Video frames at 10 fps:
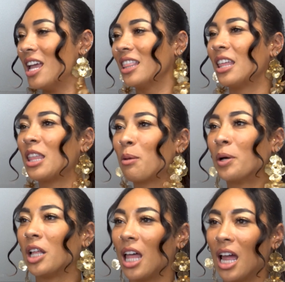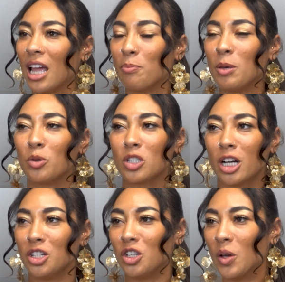Then they put like, people
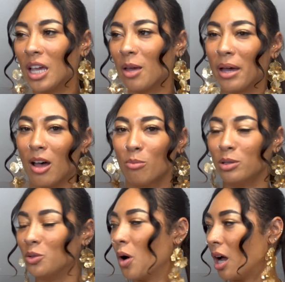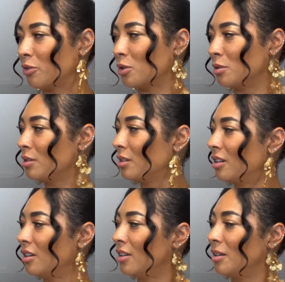started joking about blue waffle,
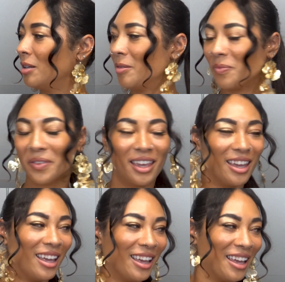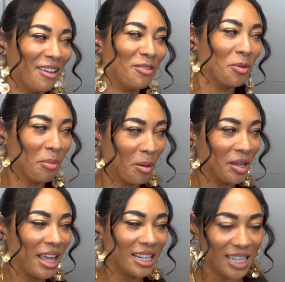if you remember
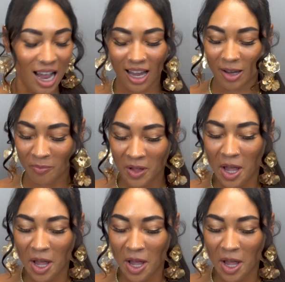that time.